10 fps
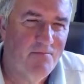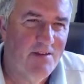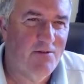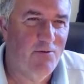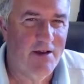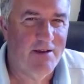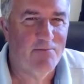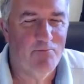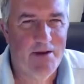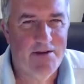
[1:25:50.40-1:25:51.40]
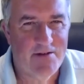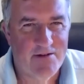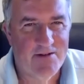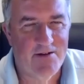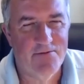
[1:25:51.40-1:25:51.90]
It's all like basic
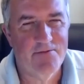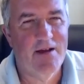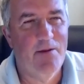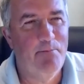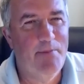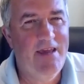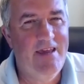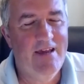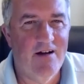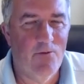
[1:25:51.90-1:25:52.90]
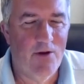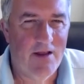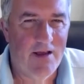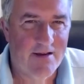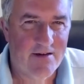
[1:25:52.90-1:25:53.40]
stuff. Be
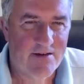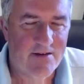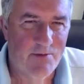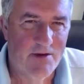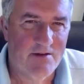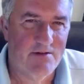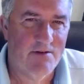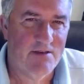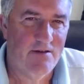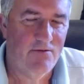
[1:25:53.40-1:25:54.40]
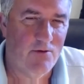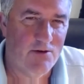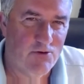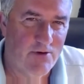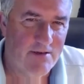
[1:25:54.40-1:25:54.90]
relaxed, because obviously if you are
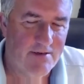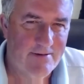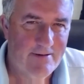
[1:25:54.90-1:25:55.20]
stressed,